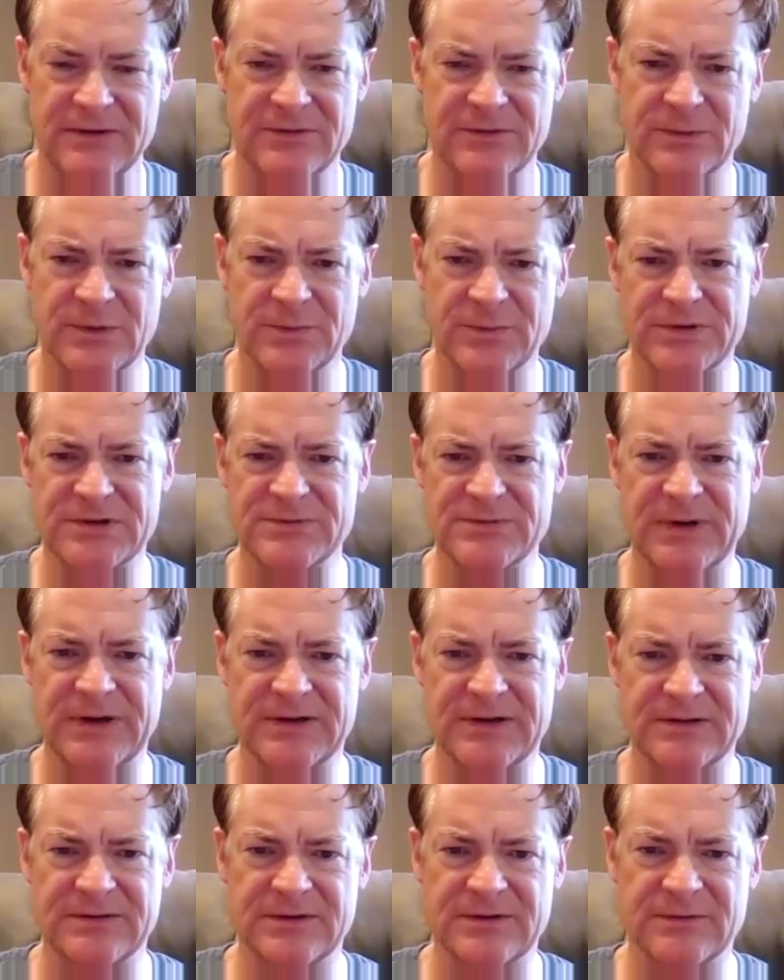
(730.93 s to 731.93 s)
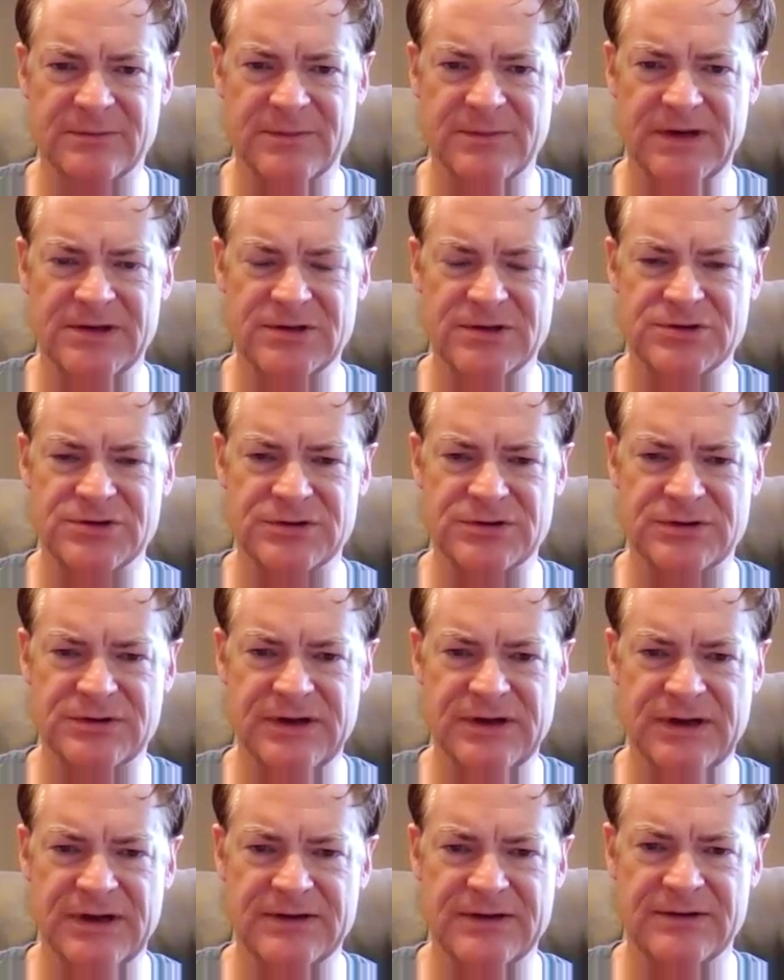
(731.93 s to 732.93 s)
from a perspective of making sure
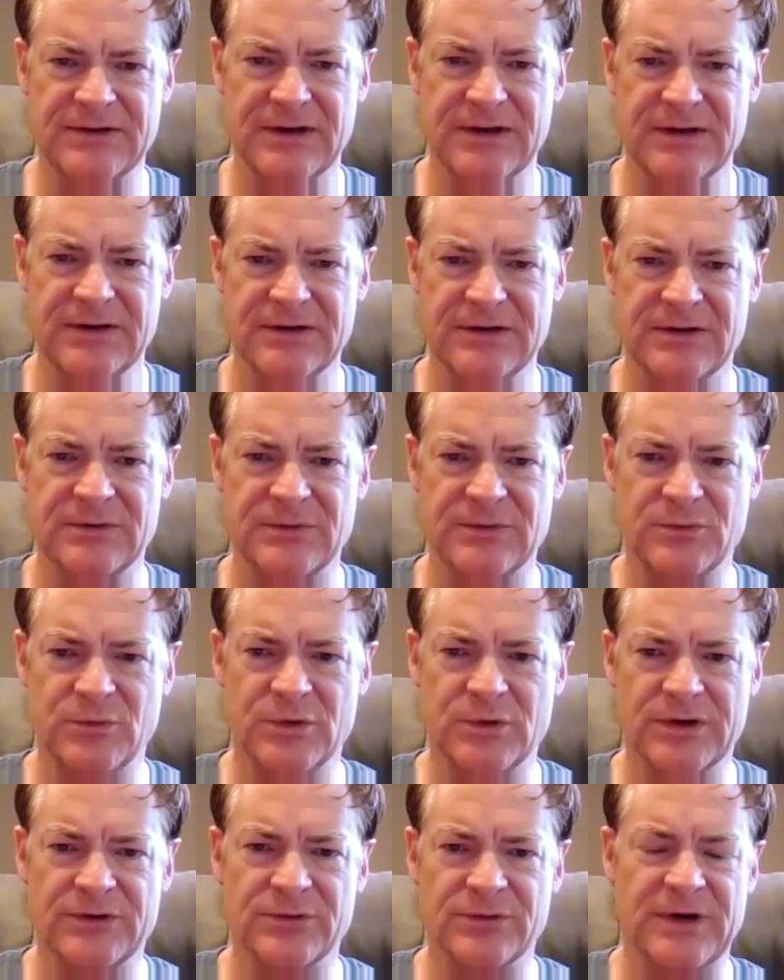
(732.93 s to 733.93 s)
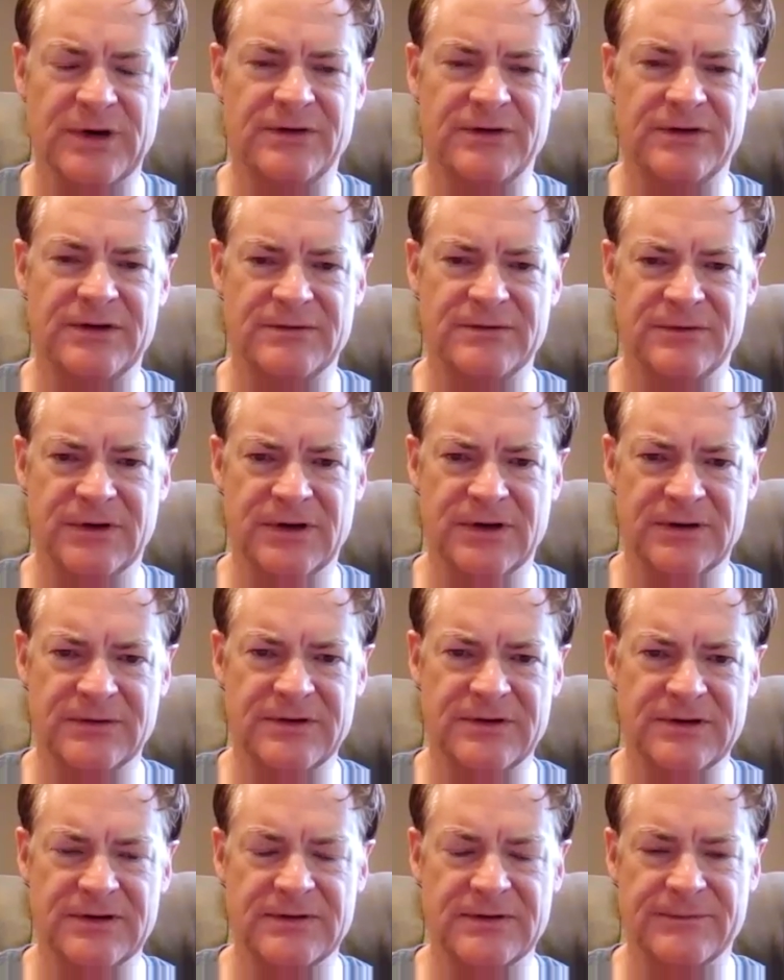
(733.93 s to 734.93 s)
that you know we're directly
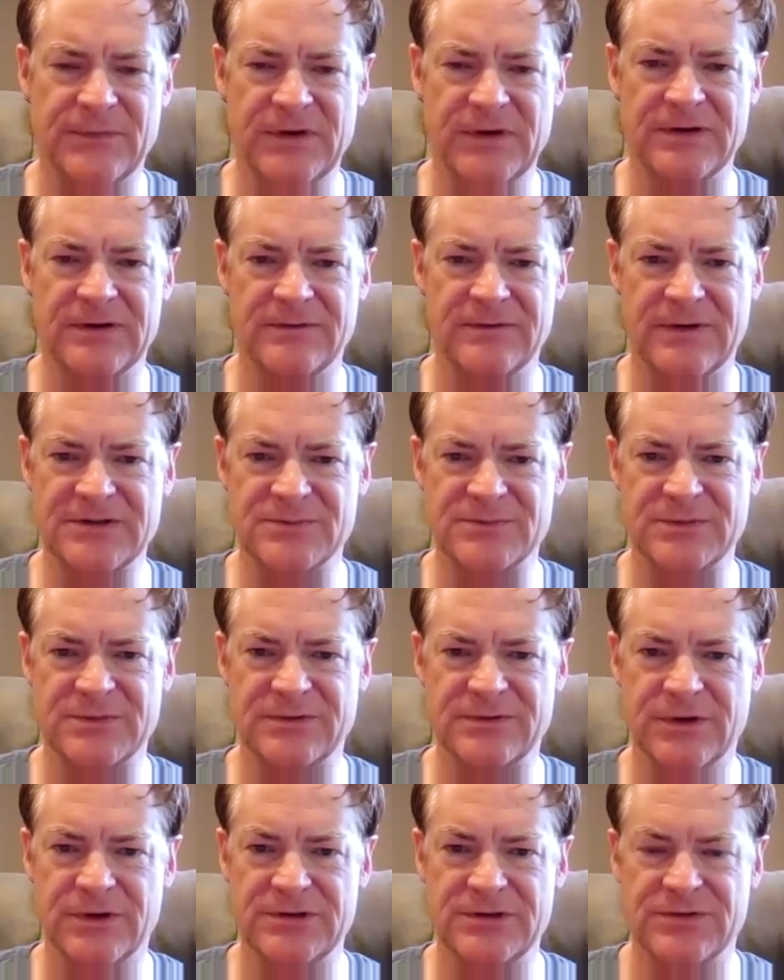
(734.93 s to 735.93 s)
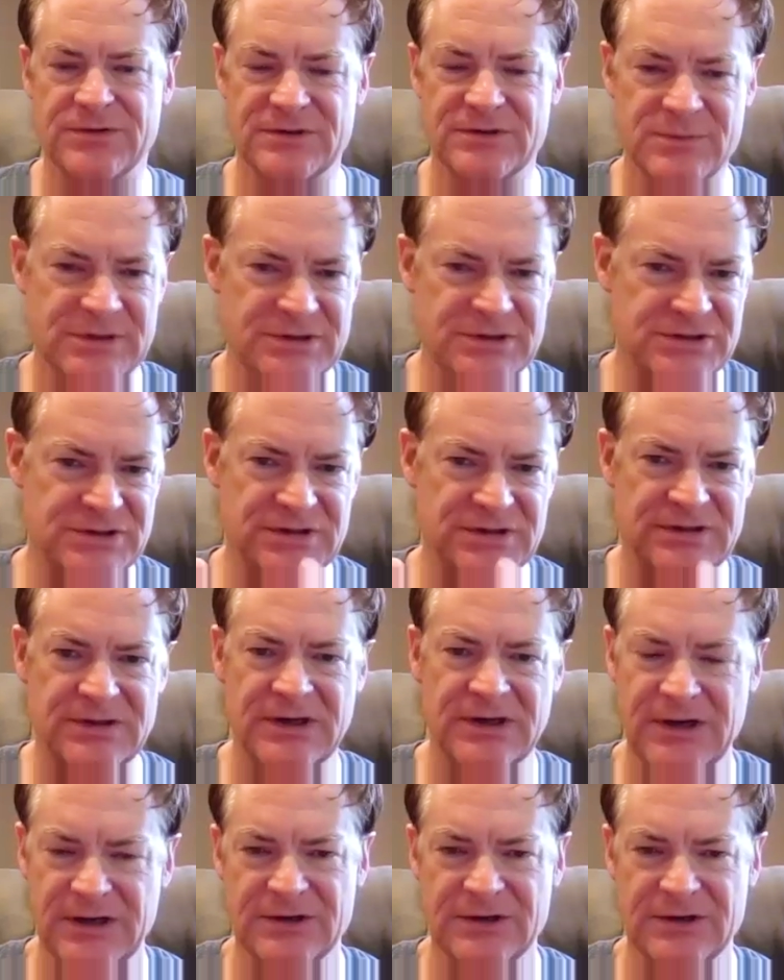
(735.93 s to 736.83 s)
involved in, in investment of grid transmission,